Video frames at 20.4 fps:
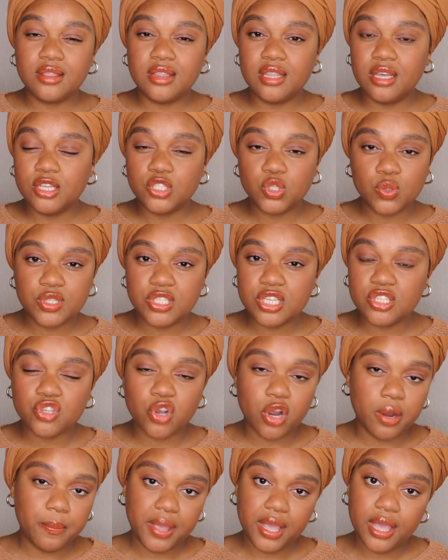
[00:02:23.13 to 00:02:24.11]
the associates
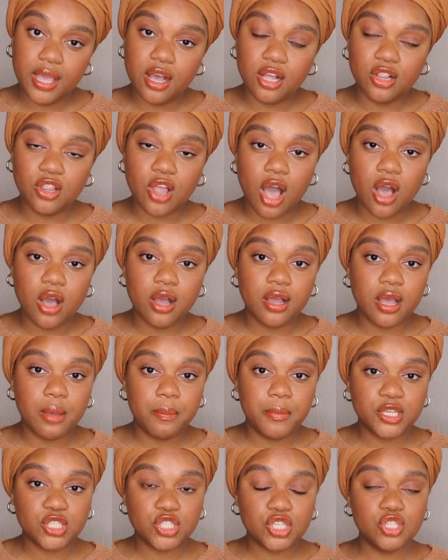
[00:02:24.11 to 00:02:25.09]
aren't making a lot on
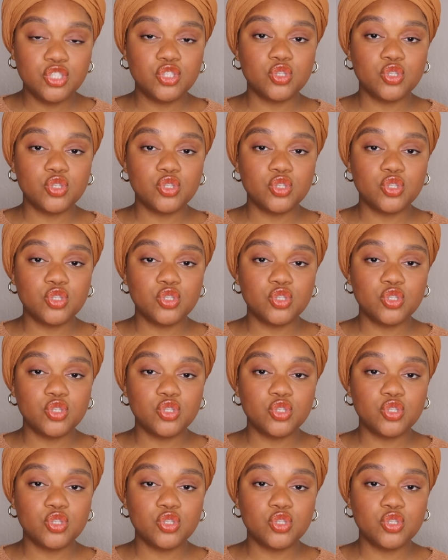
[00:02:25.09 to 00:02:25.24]
commission,